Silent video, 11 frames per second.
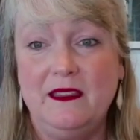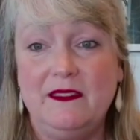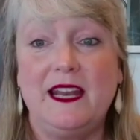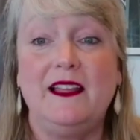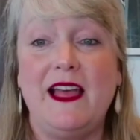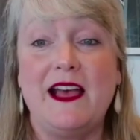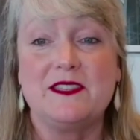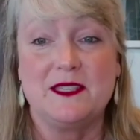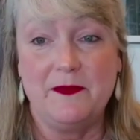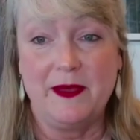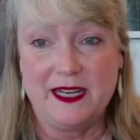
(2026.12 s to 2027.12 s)
that allows
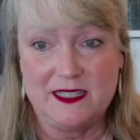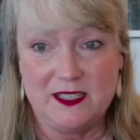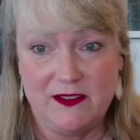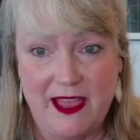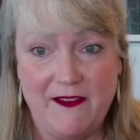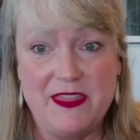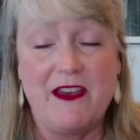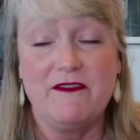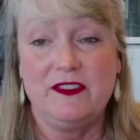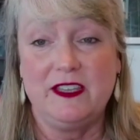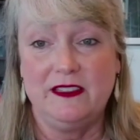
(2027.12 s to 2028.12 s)
somebody to have
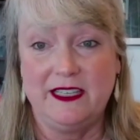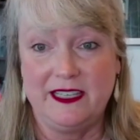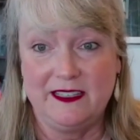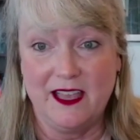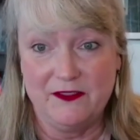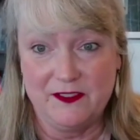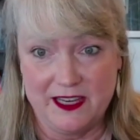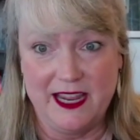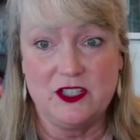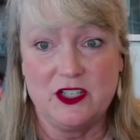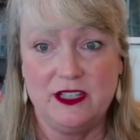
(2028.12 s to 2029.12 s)
that feeling of
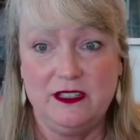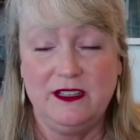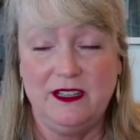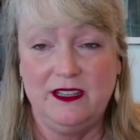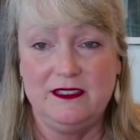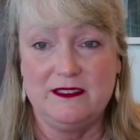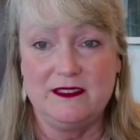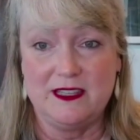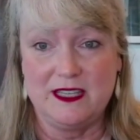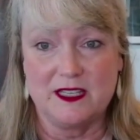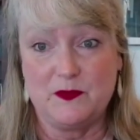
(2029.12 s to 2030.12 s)
connection and
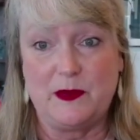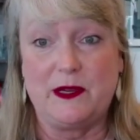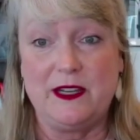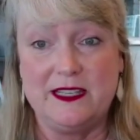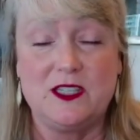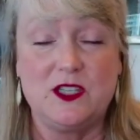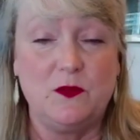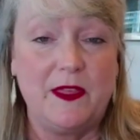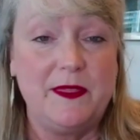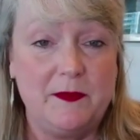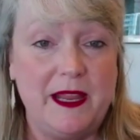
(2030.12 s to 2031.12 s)
the experience you
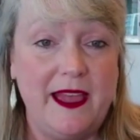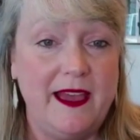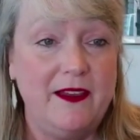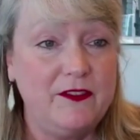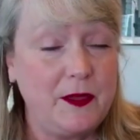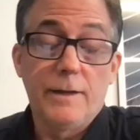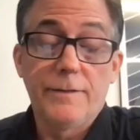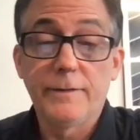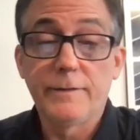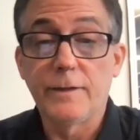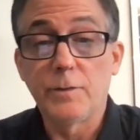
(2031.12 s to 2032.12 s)
want to have. I
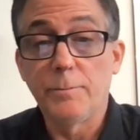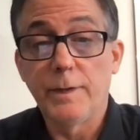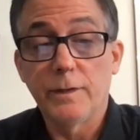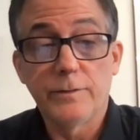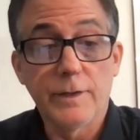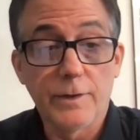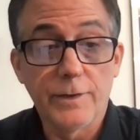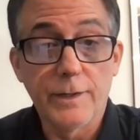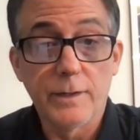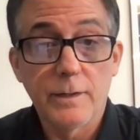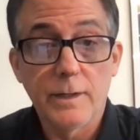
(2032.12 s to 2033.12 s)
think that's the biggest
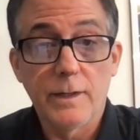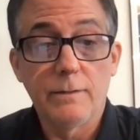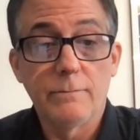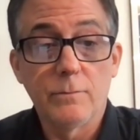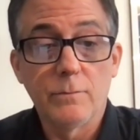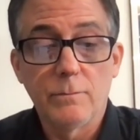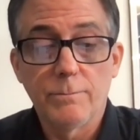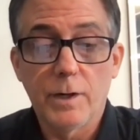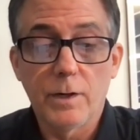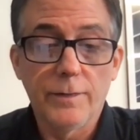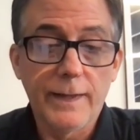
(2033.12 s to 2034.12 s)
area. And
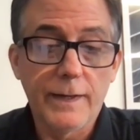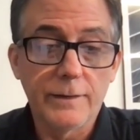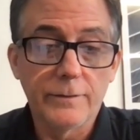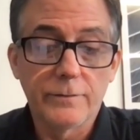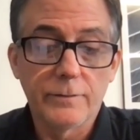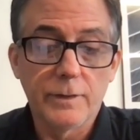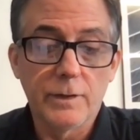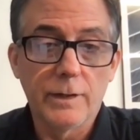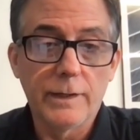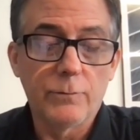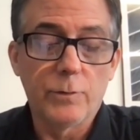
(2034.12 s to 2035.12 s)
part of that is,
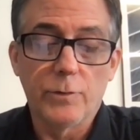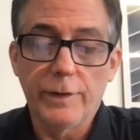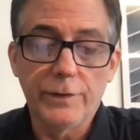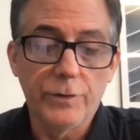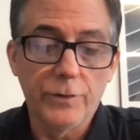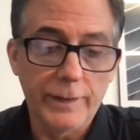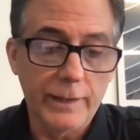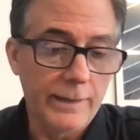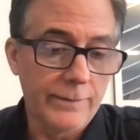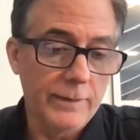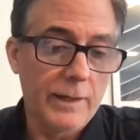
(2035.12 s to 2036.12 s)
and we're already doing it,
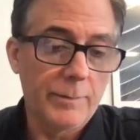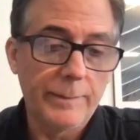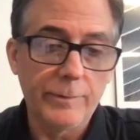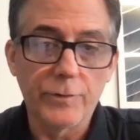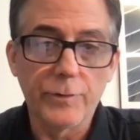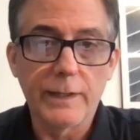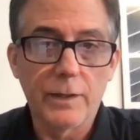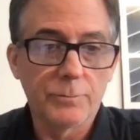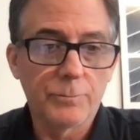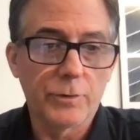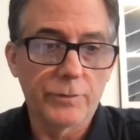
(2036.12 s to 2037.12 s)
and a lot of people are doing it
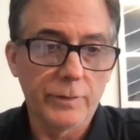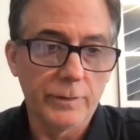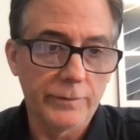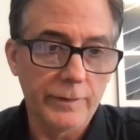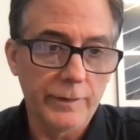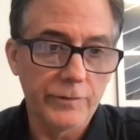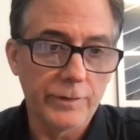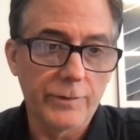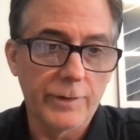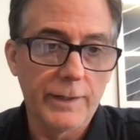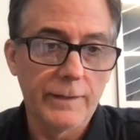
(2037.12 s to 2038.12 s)
now, is
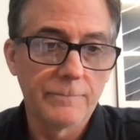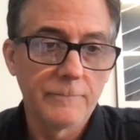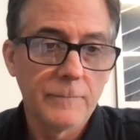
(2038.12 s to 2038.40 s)
personalization, right?